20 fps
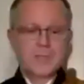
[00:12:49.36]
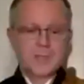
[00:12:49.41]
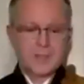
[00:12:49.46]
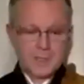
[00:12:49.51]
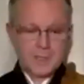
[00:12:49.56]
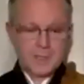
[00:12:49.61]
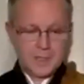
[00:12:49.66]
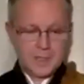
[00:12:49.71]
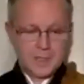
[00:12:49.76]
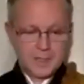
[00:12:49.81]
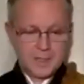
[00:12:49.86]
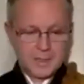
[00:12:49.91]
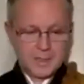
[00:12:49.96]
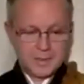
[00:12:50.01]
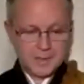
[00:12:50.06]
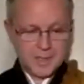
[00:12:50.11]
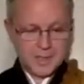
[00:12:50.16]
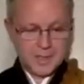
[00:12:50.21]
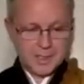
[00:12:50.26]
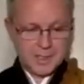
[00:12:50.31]
uh, uh,
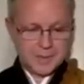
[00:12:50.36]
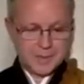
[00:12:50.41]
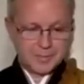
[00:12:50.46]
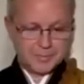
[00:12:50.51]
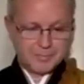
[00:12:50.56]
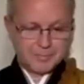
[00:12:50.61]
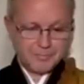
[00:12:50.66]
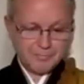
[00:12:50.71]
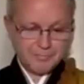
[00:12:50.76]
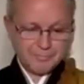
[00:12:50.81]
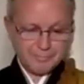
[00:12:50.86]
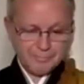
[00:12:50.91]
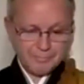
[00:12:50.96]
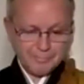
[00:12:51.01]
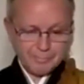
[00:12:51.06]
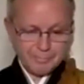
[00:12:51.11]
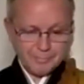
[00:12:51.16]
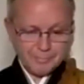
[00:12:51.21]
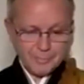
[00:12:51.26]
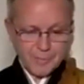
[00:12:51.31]
the
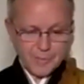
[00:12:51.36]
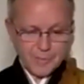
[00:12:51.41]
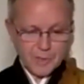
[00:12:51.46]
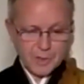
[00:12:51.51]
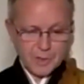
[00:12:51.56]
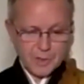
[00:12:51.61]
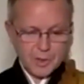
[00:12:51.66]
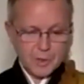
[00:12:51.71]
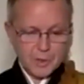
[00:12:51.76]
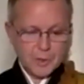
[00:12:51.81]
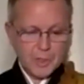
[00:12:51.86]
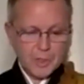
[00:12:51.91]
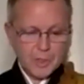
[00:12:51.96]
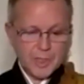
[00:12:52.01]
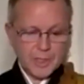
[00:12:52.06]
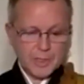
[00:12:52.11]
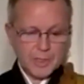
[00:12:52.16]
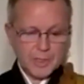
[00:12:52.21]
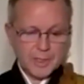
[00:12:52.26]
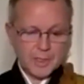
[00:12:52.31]

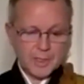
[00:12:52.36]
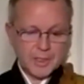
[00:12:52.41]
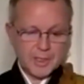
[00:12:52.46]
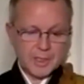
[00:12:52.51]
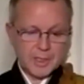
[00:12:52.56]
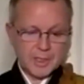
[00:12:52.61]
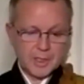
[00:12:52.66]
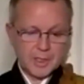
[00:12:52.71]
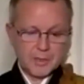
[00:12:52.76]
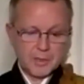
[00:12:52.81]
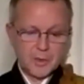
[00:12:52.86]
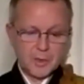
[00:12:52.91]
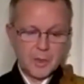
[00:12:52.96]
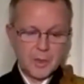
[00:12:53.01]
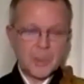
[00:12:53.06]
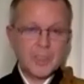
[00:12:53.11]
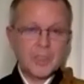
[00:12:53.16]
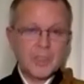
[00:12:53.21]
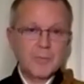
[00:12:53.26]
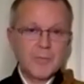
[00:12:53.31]
Eurasian and North
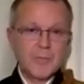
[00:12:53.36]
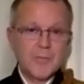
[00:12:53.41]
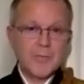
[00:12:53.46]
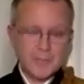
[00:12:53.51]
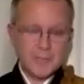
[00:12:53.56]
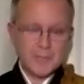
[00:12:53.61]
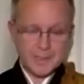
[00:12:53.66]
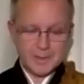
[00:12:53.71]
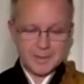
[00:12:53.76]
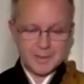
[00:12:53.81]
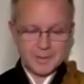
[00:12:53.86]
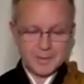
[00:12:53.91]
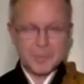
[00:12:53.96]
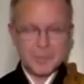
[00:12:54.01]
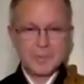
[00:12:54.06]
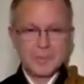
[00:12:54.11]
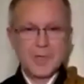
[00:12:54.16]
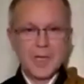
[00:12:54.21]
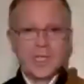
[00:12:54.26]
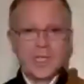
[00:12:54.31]
American
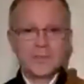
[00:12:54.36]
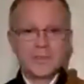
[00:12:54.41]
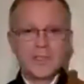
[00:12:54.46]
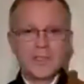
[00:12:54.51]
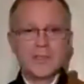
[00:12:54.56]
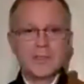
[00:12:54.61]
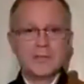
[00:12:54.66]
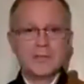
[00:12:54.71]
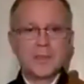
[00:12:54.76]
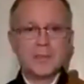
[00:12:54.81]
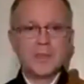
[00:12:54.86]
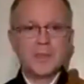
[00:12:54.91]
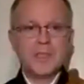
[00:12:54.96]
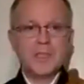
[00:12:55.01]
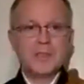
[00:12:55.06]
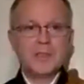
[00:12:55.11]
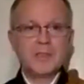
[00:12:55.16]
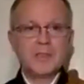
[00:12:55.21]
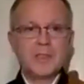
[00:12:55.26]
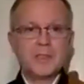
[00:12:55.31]
plate, they, they
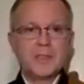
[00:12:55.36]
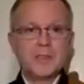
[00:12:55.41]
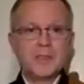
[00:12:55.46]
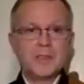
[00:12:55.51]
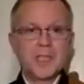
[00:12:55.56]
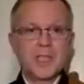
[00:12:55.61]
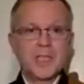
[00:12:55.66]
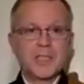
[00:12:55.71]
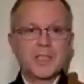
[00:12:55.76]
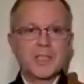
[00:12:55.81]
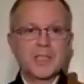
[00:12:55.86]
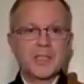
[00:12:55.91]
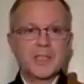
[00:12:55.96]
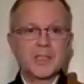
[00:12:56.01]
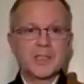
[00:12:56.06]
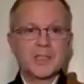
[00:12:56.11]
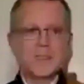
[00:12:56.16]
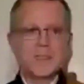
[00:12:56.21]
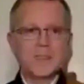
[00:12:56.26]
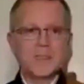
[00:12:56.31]
meet here in Iceland.
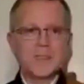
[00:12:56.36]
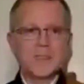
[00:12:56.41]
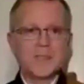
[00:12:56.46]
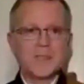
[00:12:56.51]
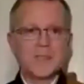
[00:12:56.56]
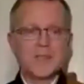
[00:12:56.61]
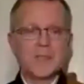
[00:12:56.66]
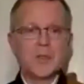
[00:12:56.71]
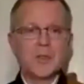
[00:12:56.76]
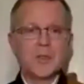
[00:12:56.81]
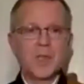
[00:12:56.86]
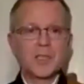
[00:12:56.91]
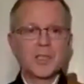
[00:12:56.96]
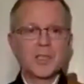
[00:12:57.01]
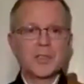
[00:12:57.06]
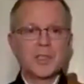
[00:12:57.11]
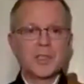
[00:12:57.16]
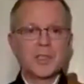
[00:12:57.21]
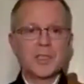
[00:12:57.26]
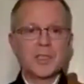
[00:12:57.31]
They, they go
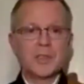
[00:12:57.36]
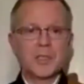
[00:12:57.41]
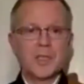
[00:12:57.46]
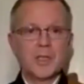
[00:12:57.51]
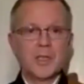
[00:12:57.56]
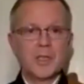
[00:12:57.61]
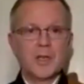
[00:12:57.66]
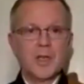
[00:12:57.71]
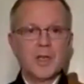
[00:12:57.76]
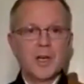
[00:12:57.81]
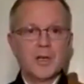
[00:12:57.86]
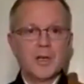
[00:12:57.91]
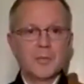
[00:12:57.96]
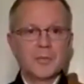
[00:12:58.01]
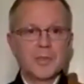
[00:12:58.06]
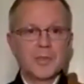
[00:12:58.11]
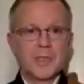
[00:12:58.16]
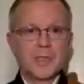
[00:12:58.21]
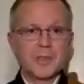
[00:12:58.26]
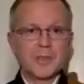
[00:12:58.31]
actually up
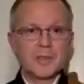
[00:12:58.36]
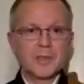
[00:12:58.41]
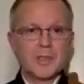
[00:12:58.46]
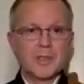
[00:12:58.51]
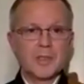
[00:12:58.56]
the